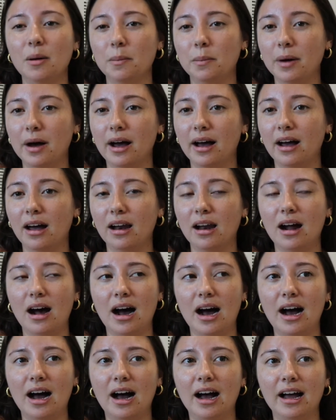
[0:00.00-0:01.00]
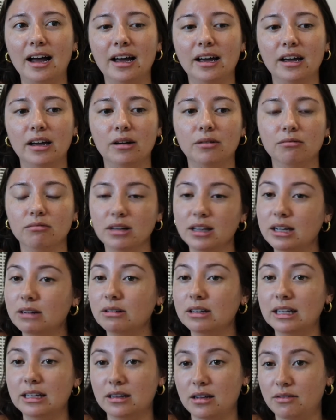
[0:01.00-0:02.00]
But I really,
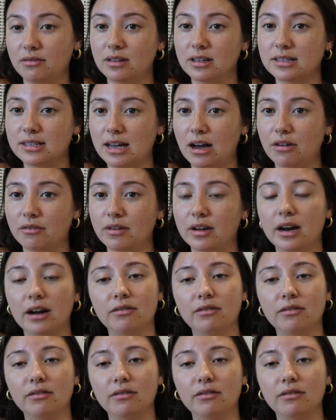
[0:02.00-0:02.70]
really love this outfit.